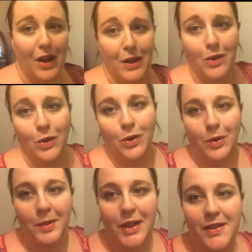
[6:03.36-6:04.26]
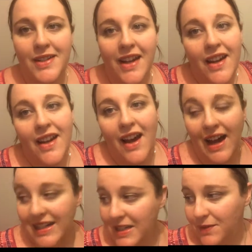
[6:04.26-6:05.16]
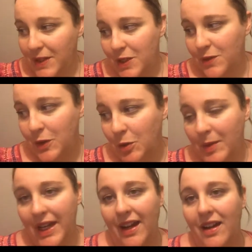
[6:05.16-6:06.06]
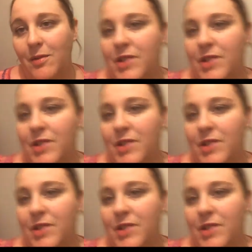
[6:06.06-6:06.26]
9 o'clock almost. I just finished filming and